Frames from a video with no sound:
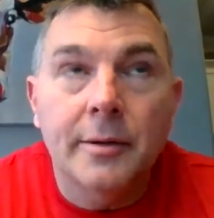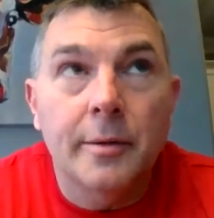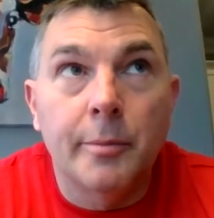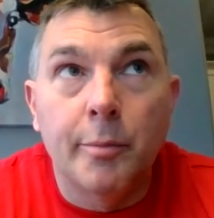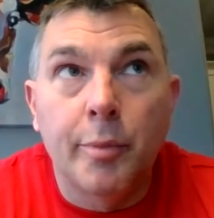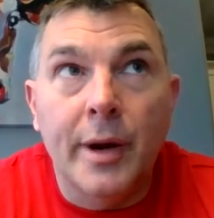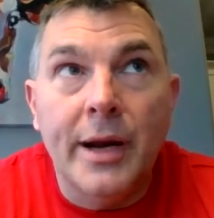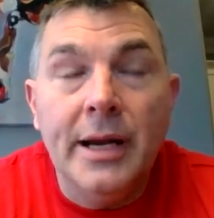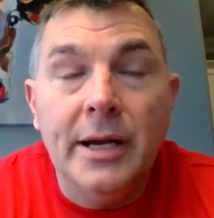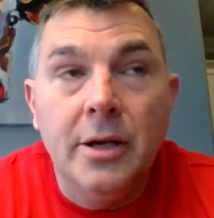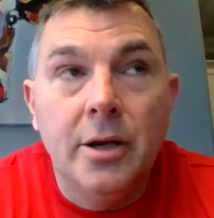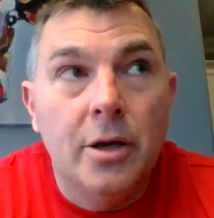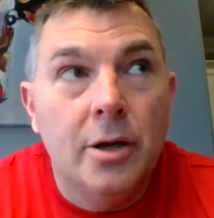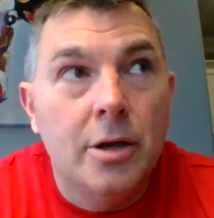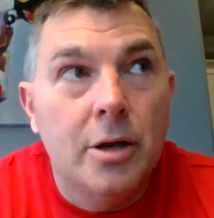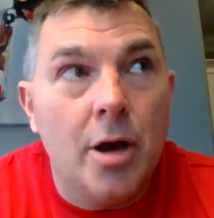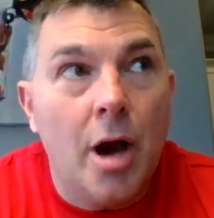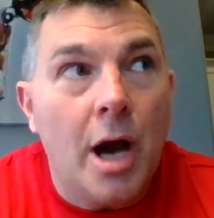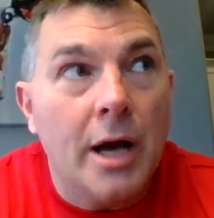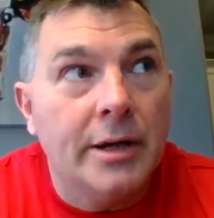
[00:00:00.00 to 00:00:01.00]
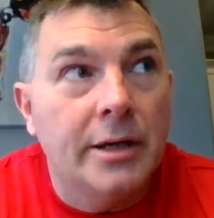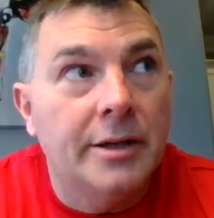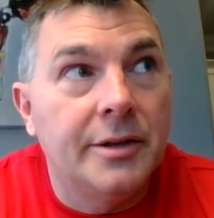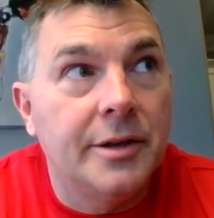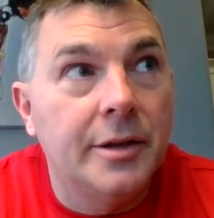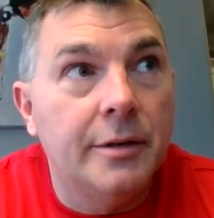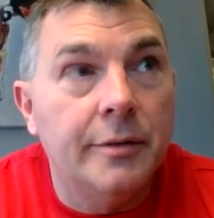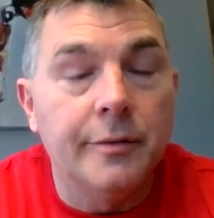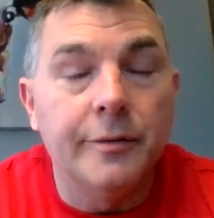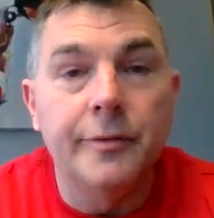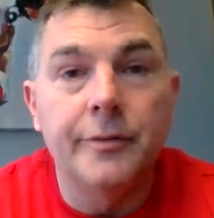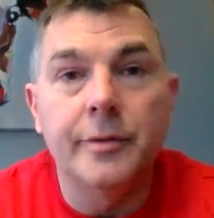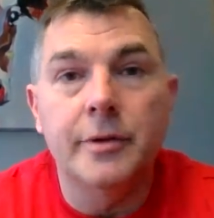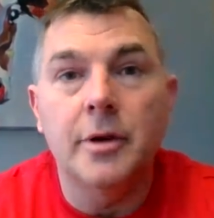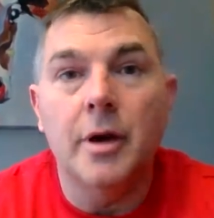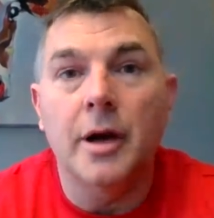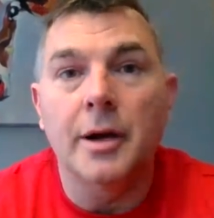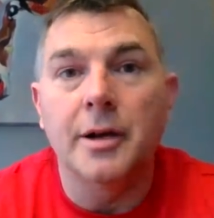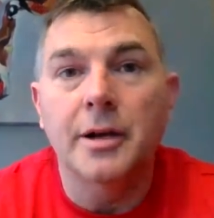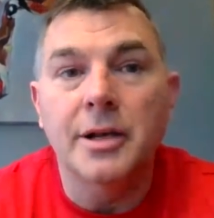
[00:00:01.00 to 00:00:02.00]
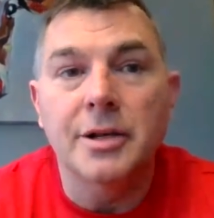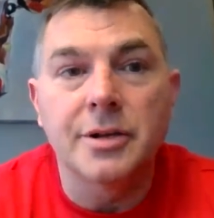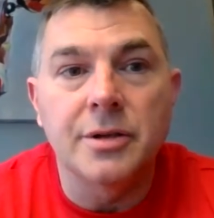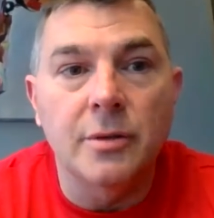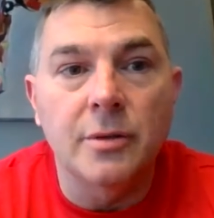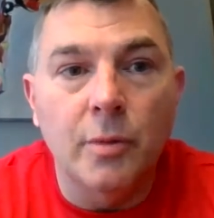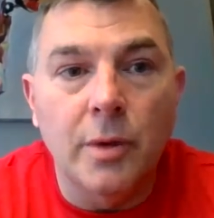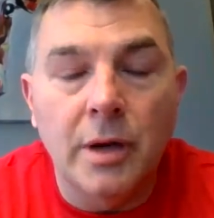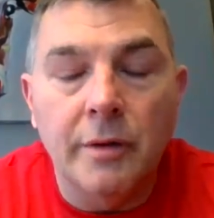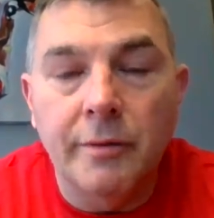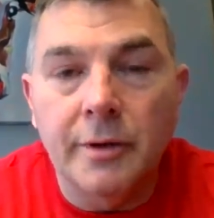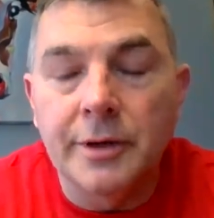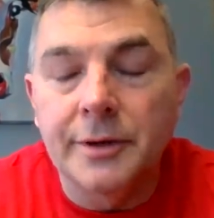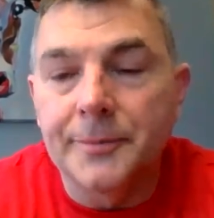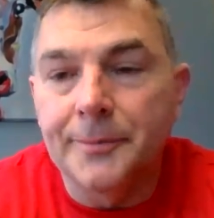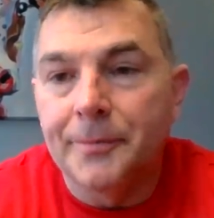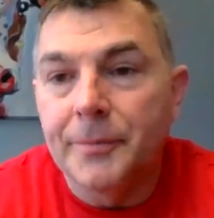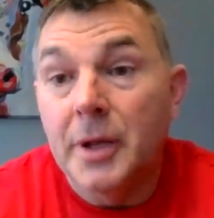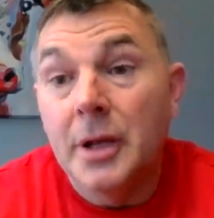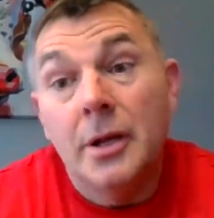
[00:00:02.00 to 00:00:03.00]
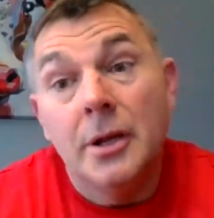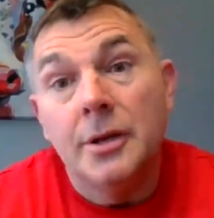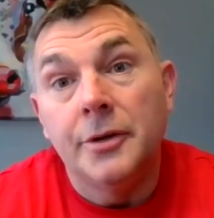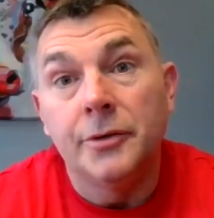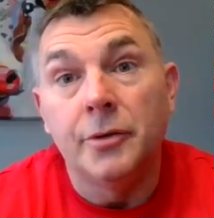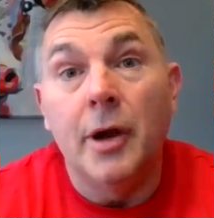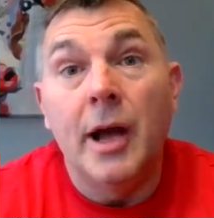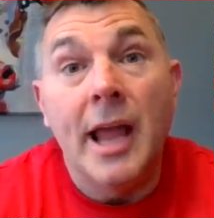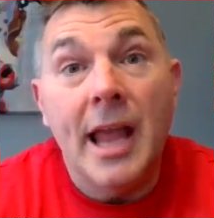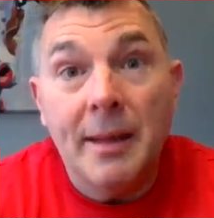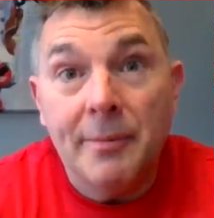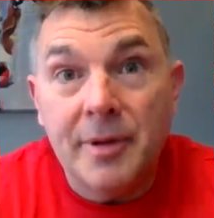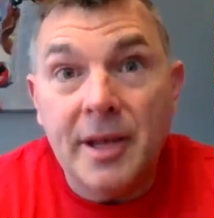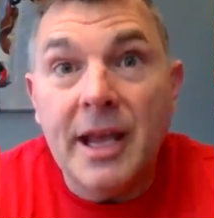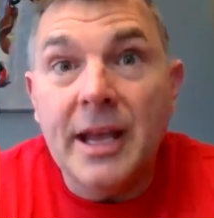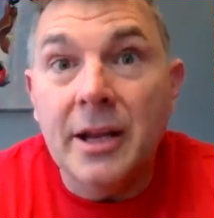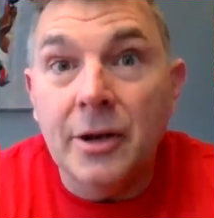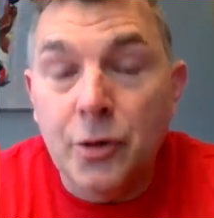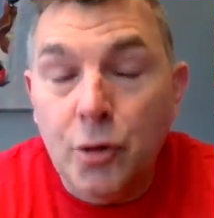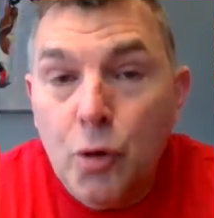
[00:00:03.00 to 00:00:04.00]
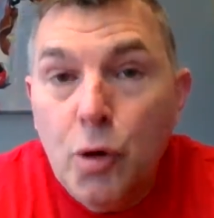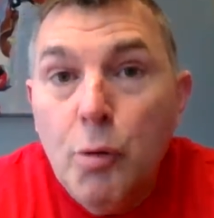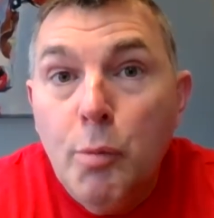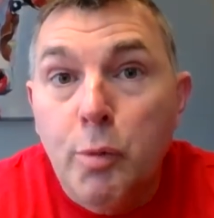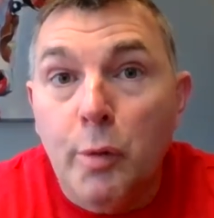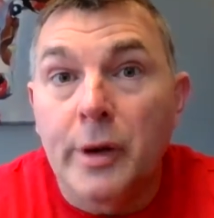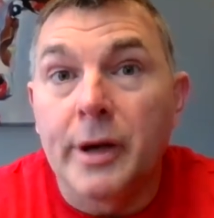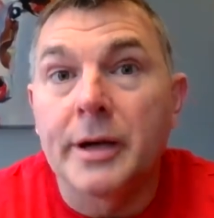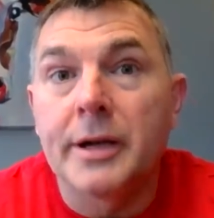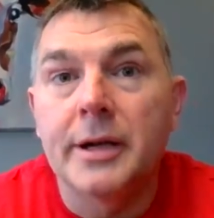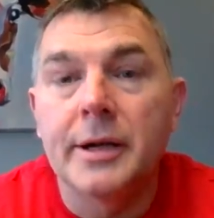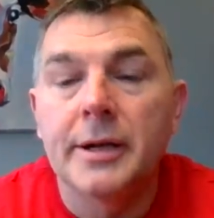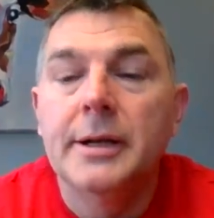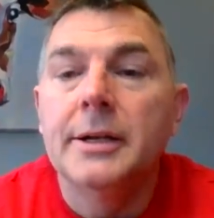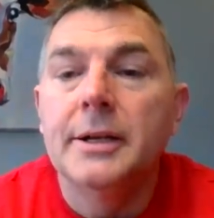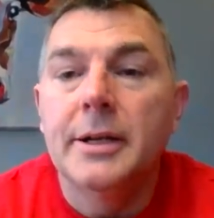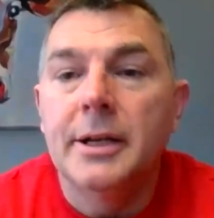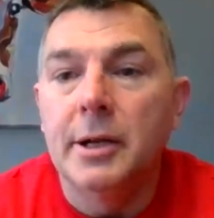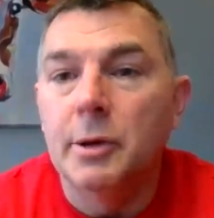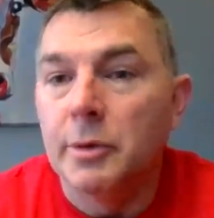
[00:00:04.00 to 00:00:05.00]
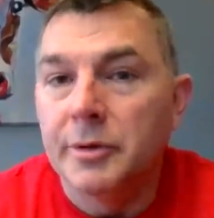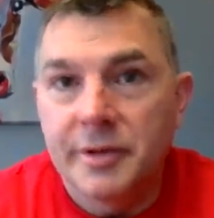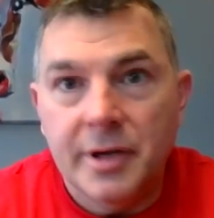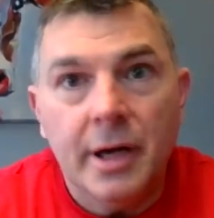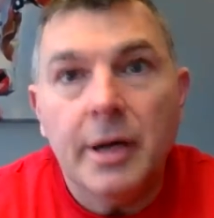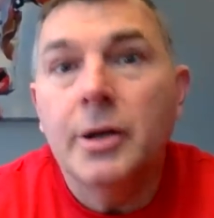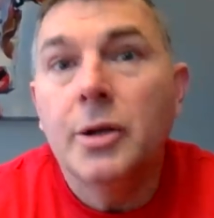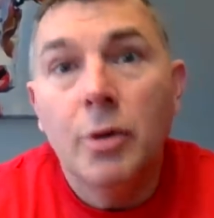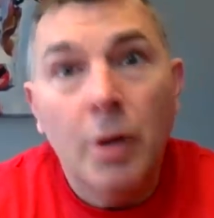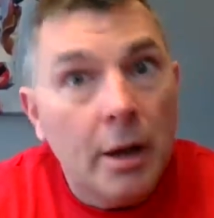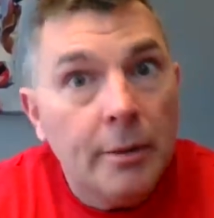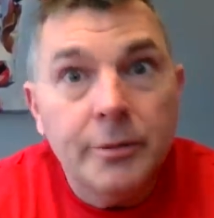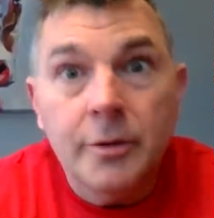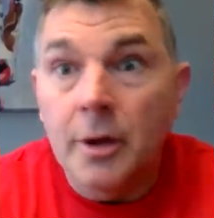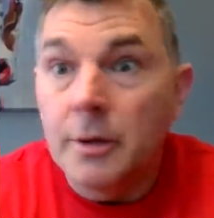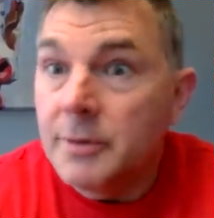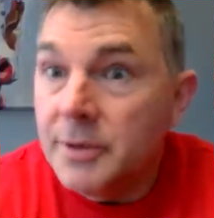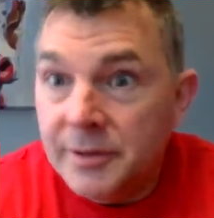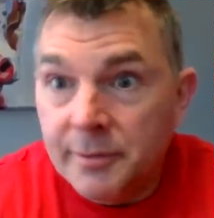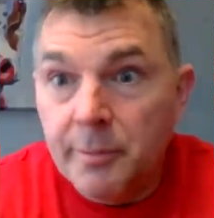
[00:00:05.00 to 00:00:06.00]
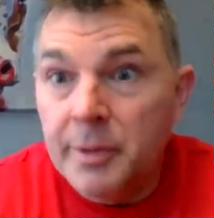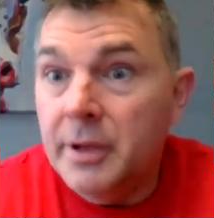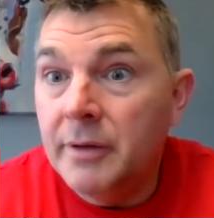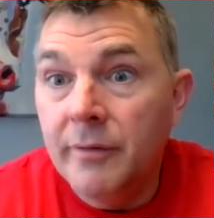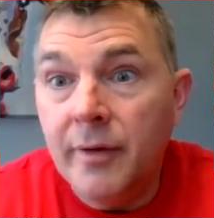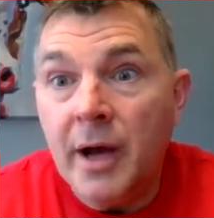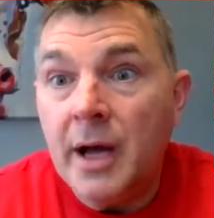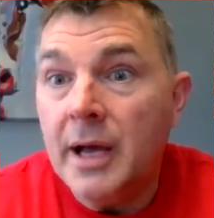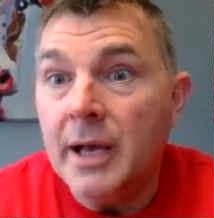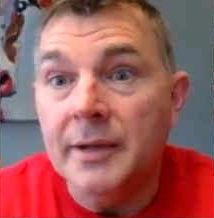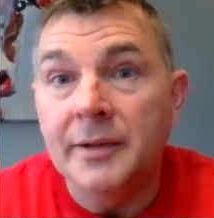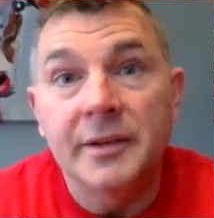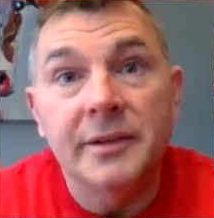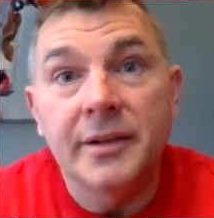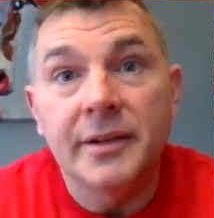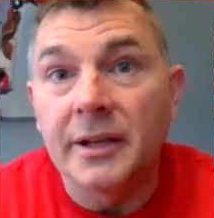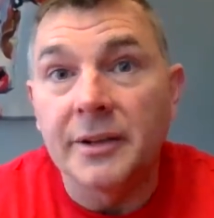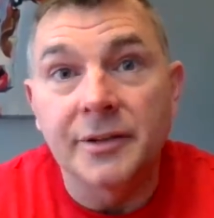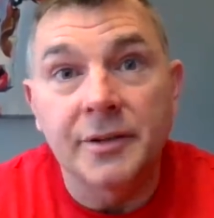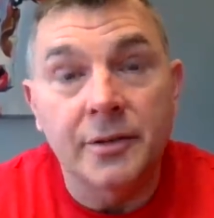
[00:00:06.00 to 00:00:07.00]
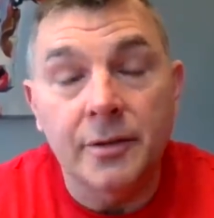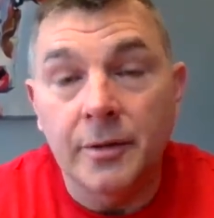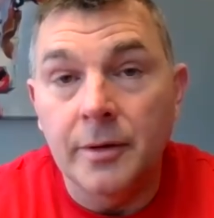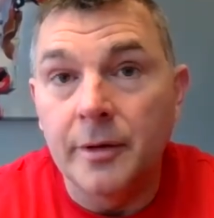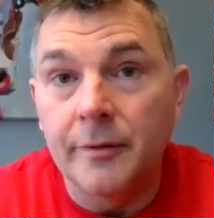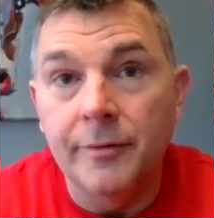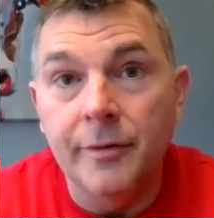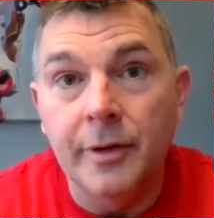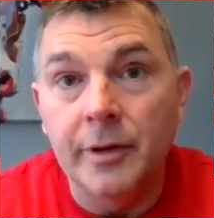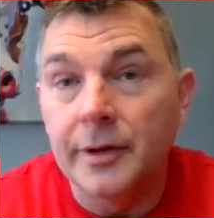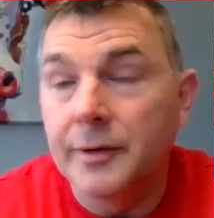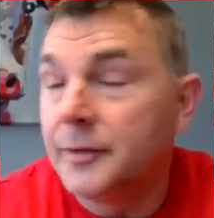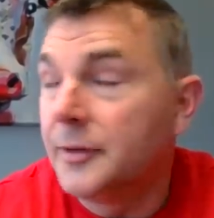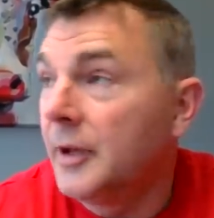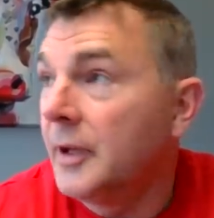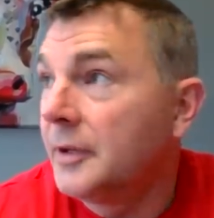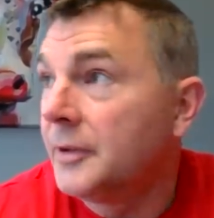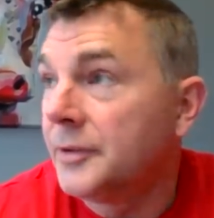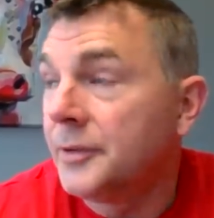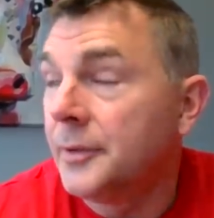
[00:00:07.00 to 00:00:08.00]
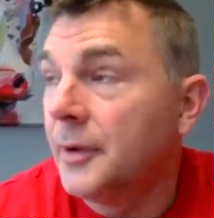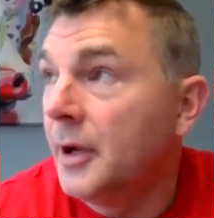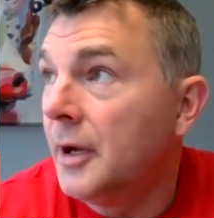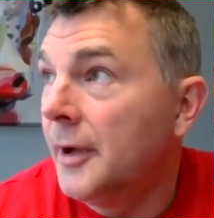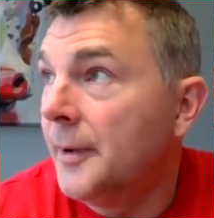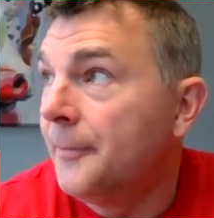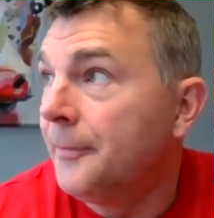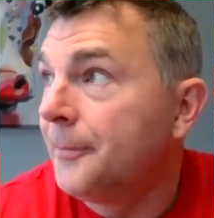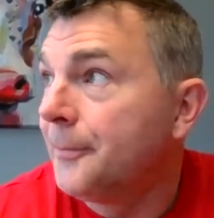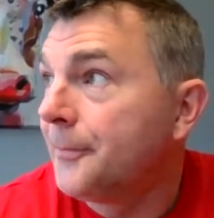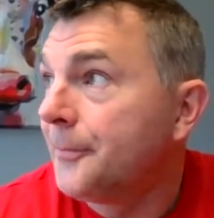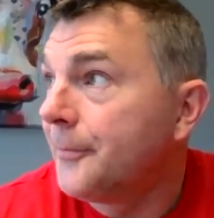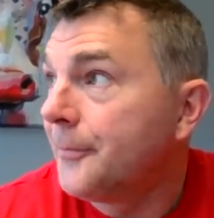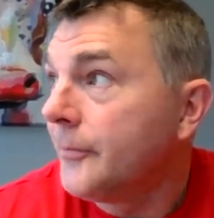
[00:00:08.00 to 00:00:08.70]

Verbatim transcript: brain cognitive cognition or whatever it is. So I am taking turmeric it will tear you up though. Just be advised. It's like it's like um,